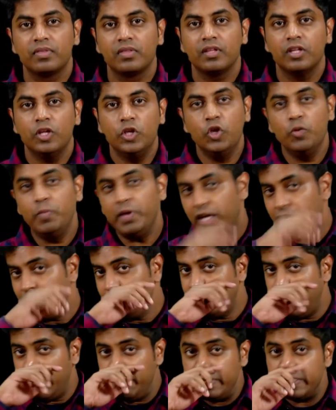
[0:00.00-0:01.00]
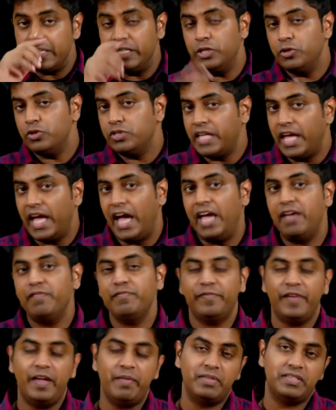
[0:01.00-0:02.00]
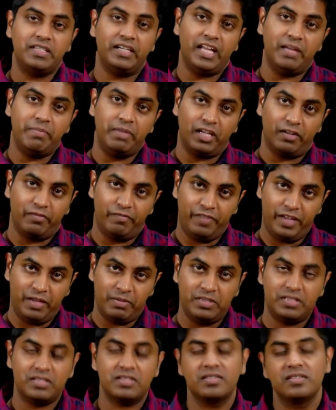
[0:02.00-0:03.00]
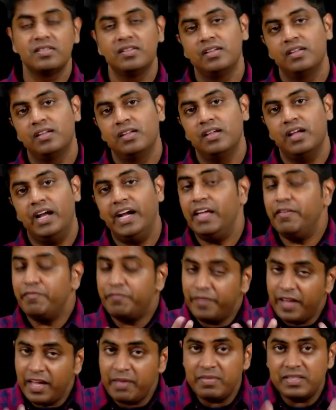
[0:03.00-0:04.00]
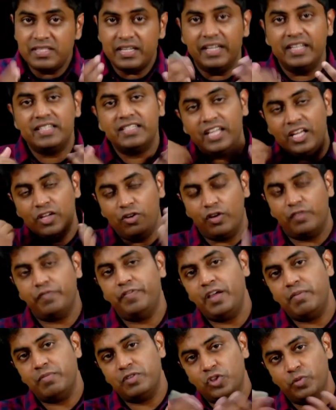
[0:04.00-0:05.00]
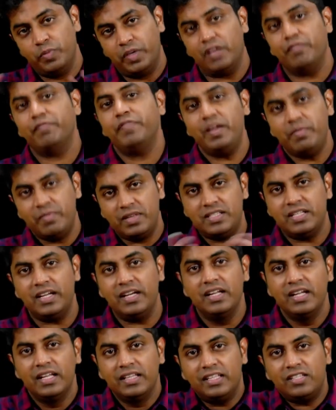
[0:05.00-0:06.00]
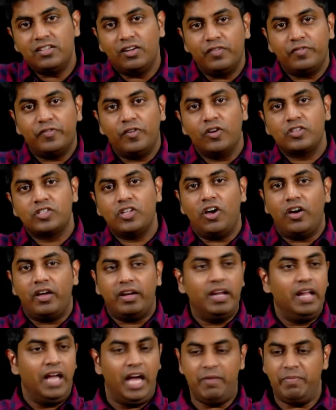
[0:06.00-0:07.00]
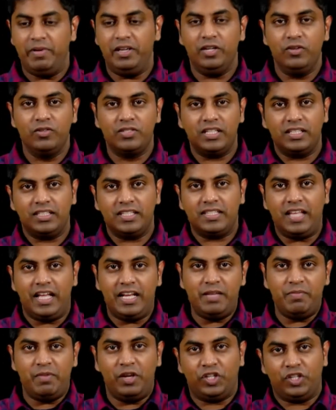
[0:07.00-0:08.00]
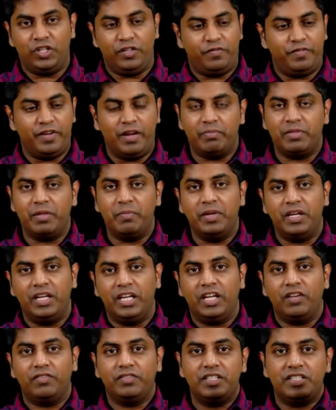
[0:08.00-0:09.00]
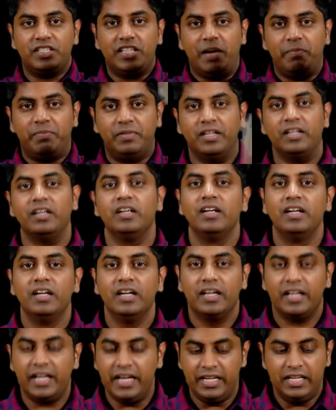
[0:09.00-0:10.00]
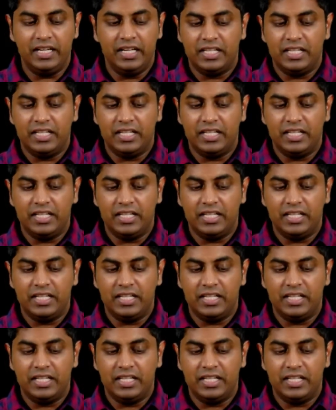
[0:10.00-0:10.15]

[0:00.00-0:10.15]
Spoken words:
You become famous and you say I am famous and I become famous, and I am famous and I say you are famous, you become famous, and this sort of goes on. I have been using this animation from the beginning of this chapter, right.